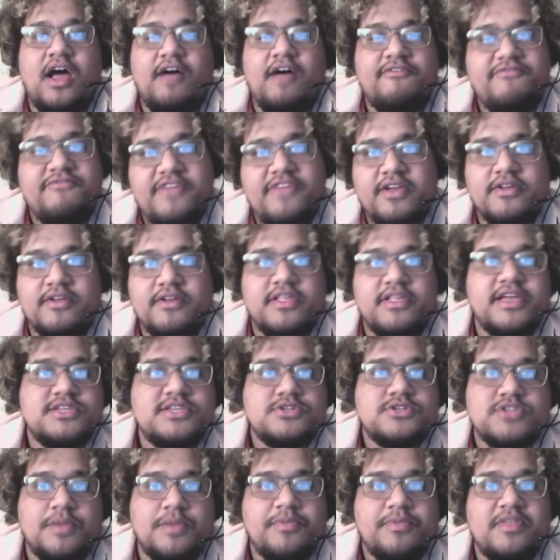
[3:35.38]
fearless or
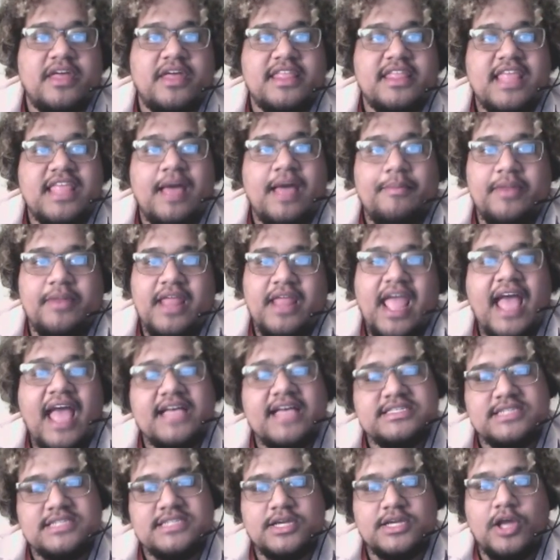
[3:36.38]
something like that, but he has
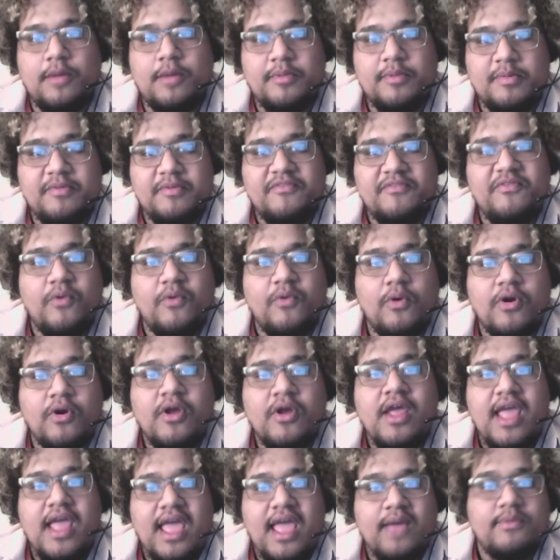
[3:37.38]
succumbed before,
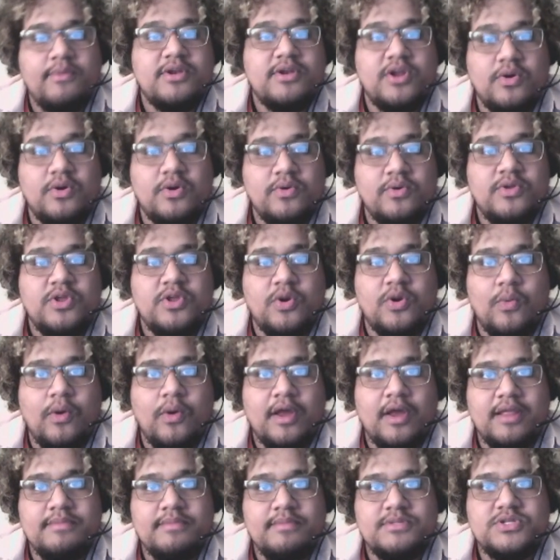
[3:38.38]
and you don't
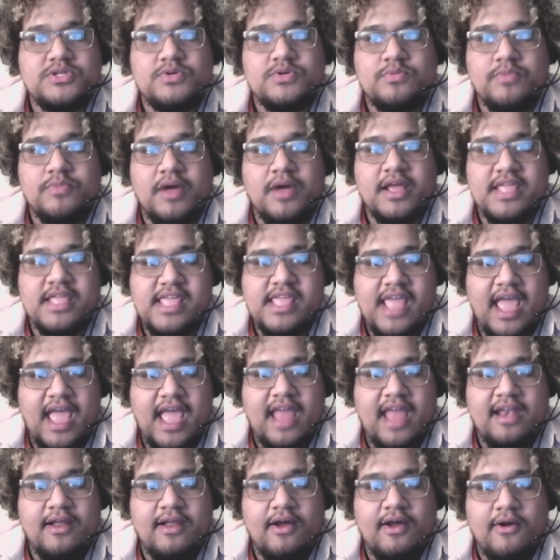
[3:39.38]
want him to
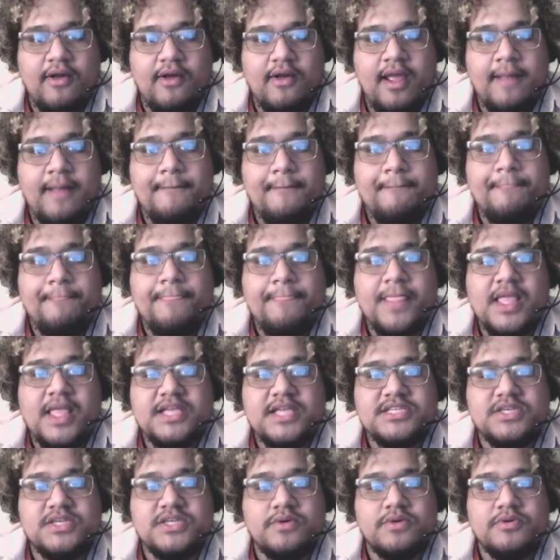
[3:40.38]
again. All right,
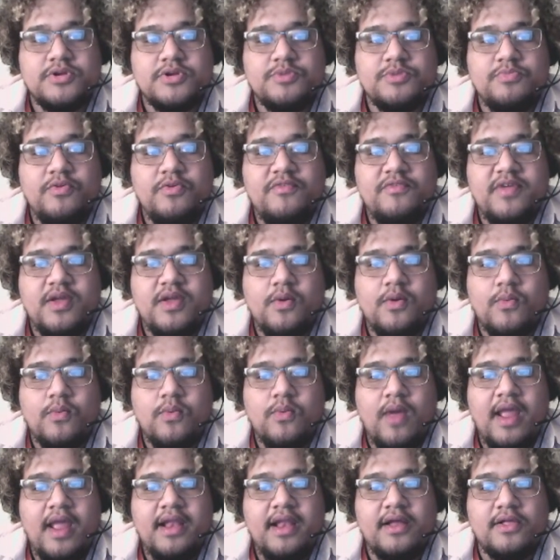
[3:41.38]
so moving
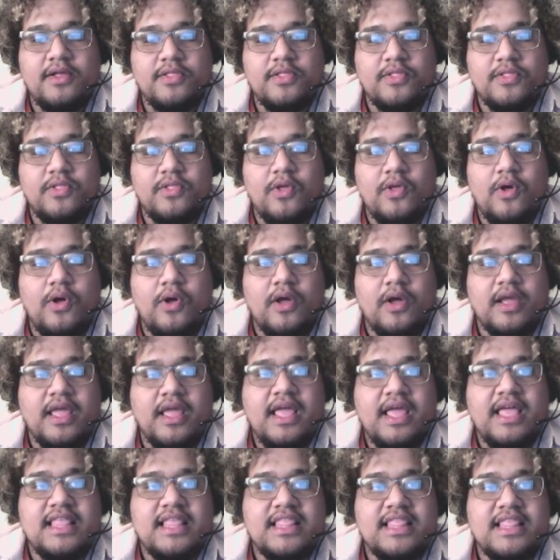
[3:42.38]
right along,
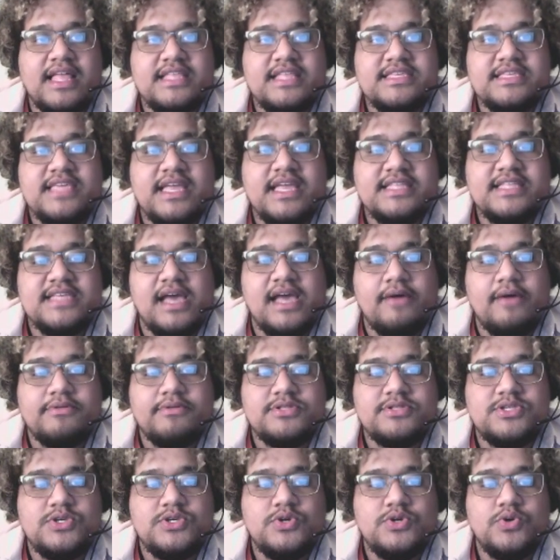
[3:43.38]
let's get down
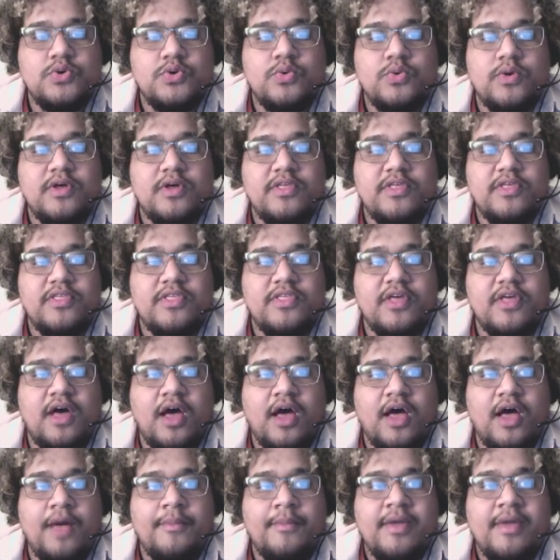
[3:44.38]
to
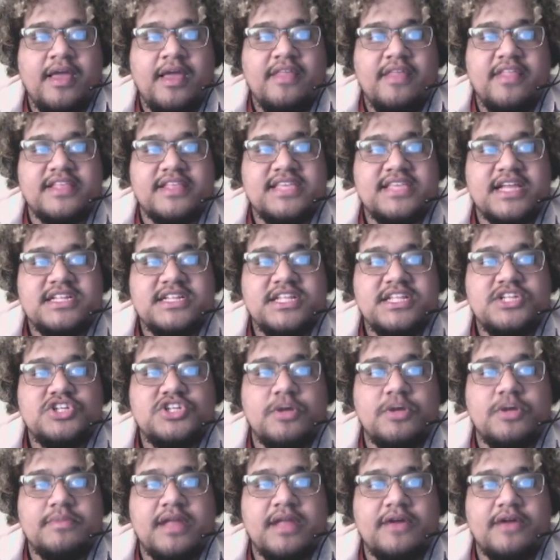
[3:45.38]
let's actually
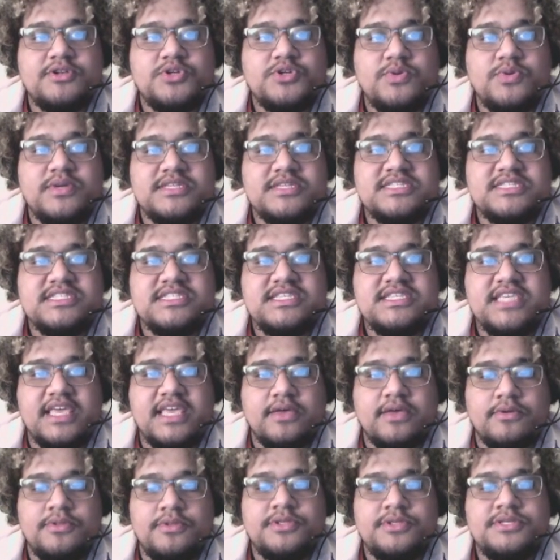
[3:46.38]
jump down to his
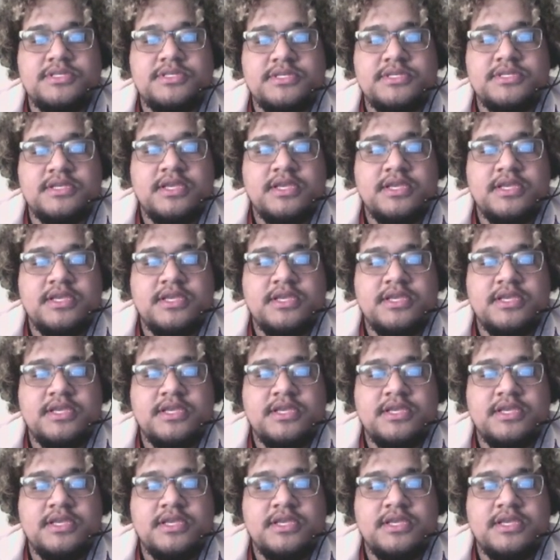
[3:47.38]
skills